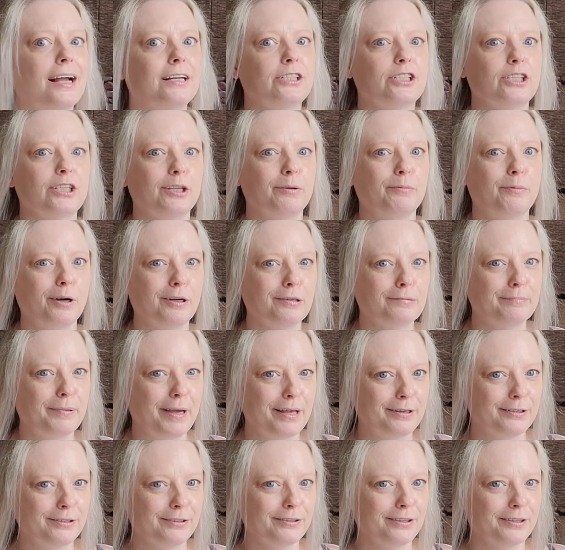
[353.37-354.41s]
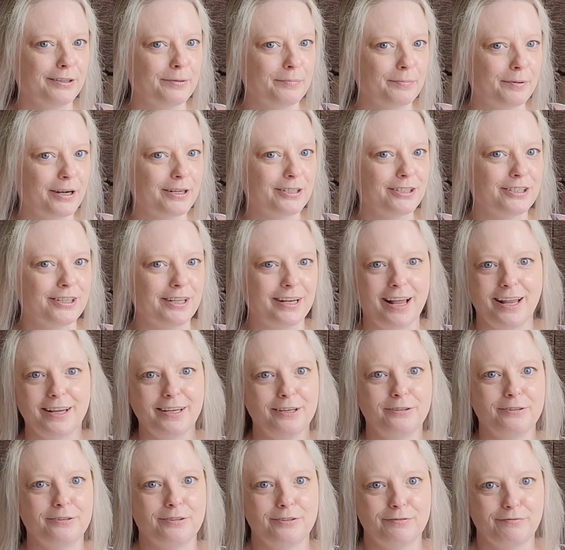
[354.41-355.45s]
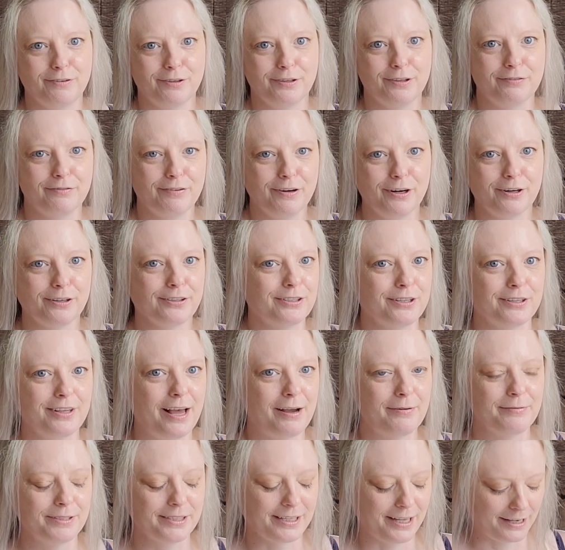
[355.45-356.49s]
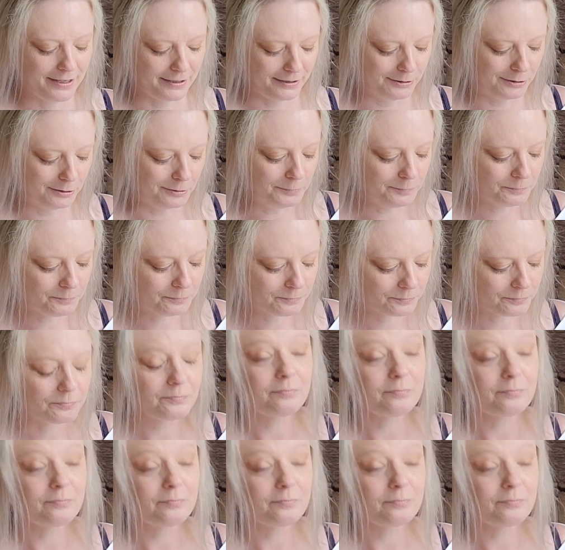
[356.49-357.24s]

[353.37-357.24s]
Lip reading: actually worked better than the brush that I use for the fur. So that was kind of cool.